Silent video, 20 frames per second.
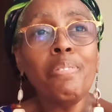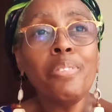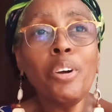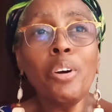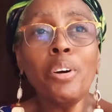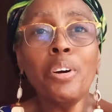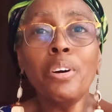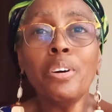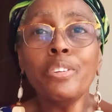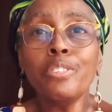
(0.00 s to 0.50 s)

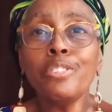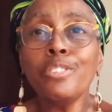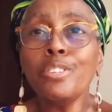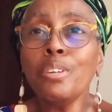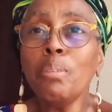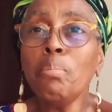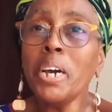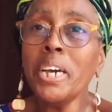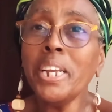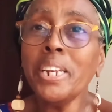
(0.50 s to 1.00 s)
or
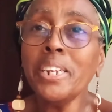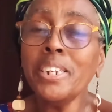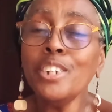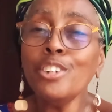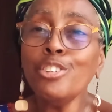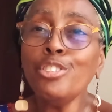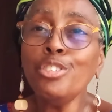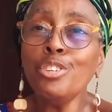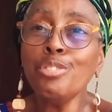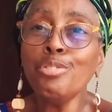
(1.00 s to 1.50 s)
somebody
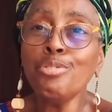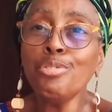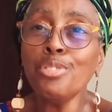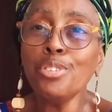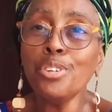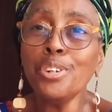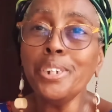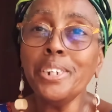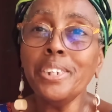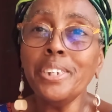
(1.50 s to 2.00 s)
that's your
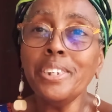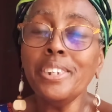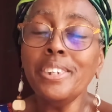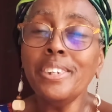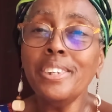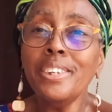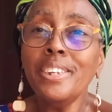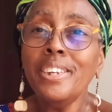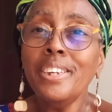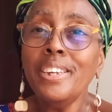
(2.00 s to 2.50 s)
friend,
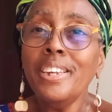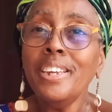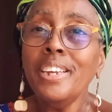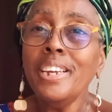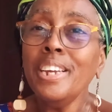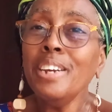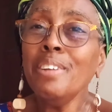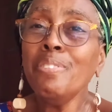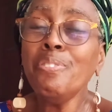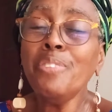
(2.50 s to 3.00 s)

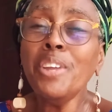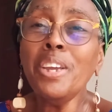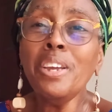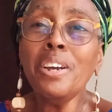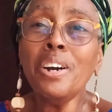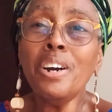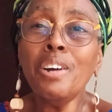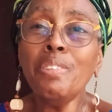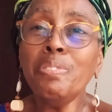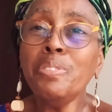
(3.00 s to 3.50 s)
if they
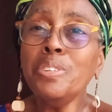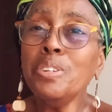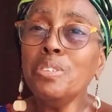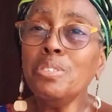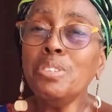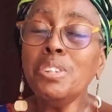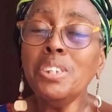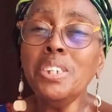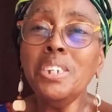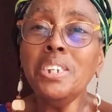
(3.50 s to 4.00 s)
offer you
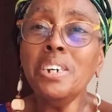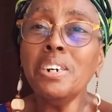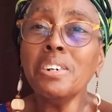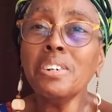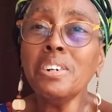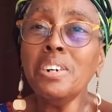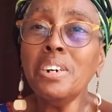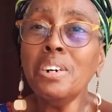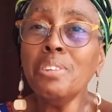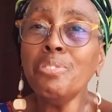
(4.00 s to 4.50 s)
tea or
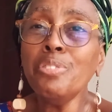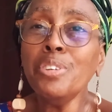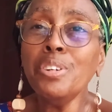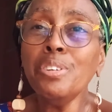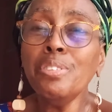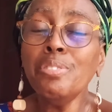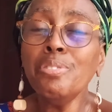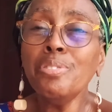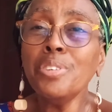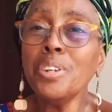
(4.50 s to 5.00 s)

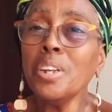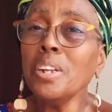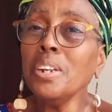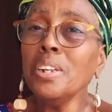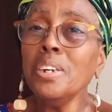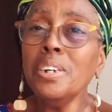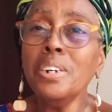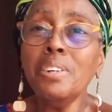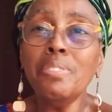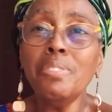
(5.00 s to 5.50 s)
coffee, for the
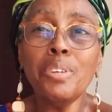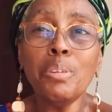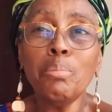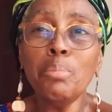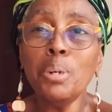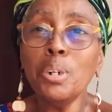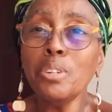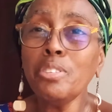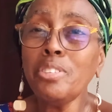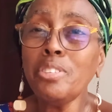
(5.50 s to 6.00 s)
love of the
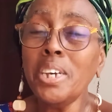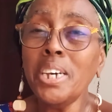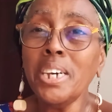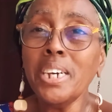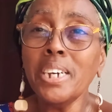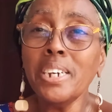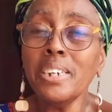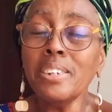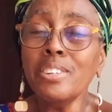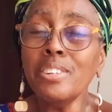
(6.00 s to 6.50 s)
Most
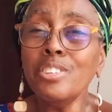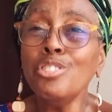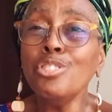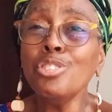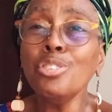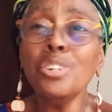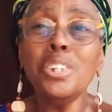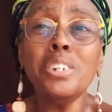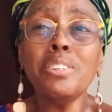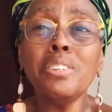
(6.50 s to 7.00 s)
High,
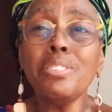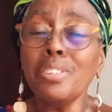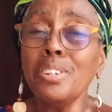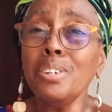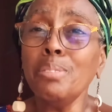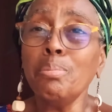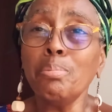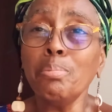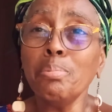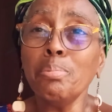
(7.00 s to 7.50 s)
drink
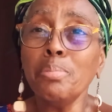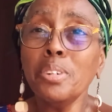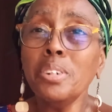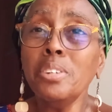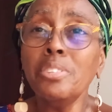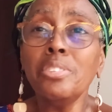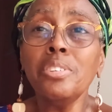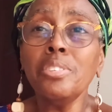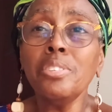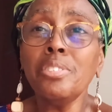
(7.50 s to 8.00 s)
something,
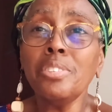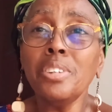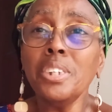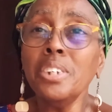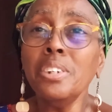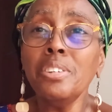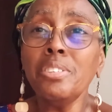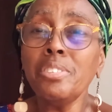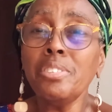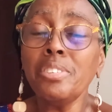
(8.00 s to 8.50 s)
because it's an
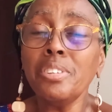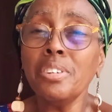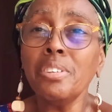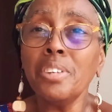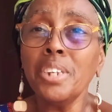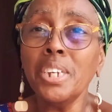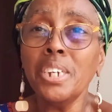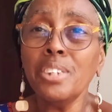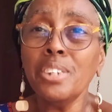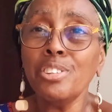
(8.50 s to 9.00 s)
insult
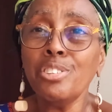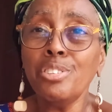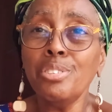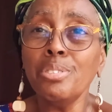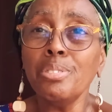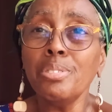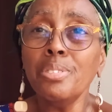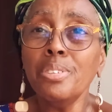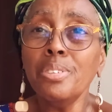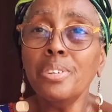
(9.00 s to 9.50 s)
not to.
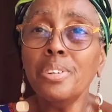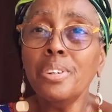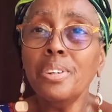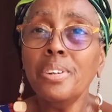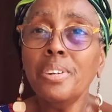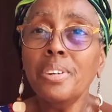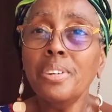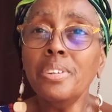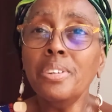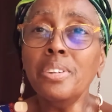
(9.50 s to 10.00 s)

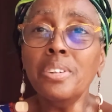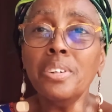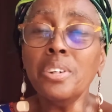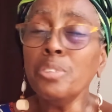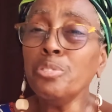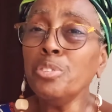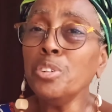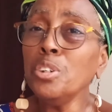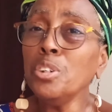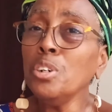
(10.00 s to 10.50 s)
You know,
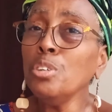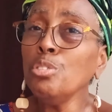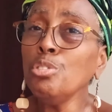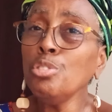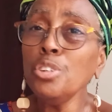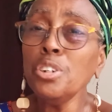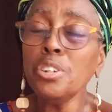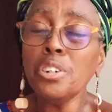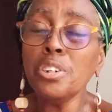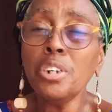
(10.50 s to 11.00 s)
if you don't
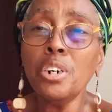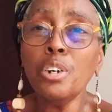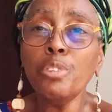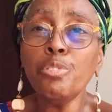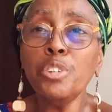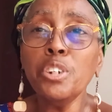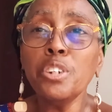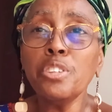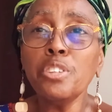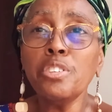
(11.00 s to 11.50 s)
drink
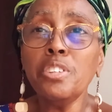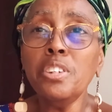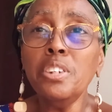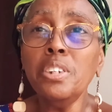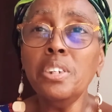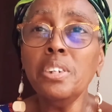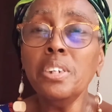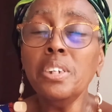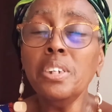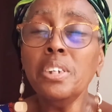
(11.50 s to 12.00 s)
coffee or
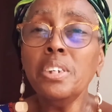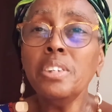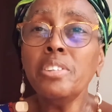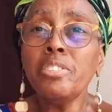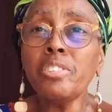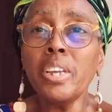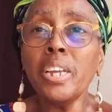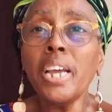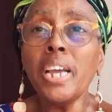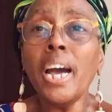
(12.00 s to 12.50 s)
tea,
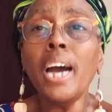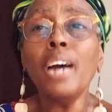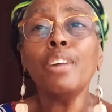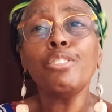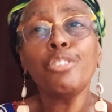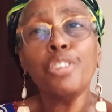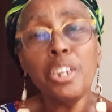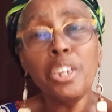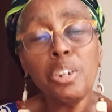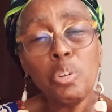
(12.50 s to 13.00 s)
say, I'll
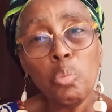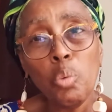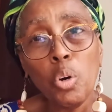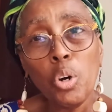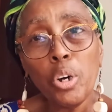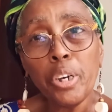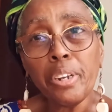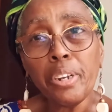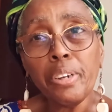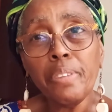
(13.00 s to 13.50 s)
take
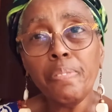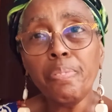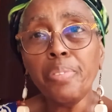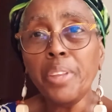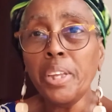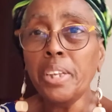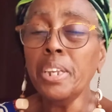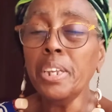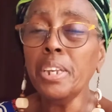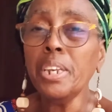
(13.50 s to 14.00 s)
water,
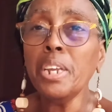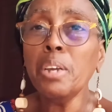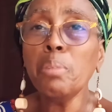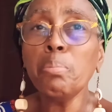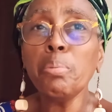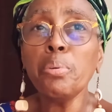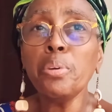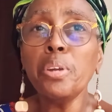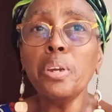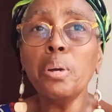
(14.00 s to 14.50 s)
and then they'll
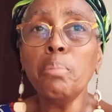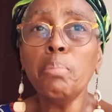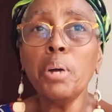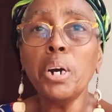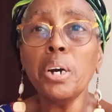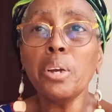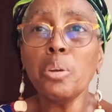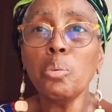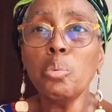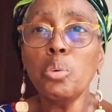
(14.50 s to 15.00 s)
bring you a
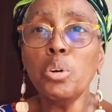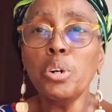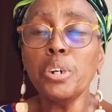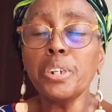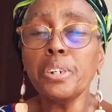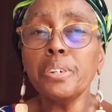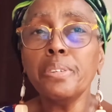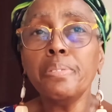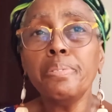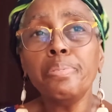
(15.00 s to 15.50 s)
bottle of
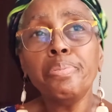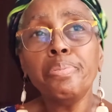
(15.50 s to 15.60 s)
water.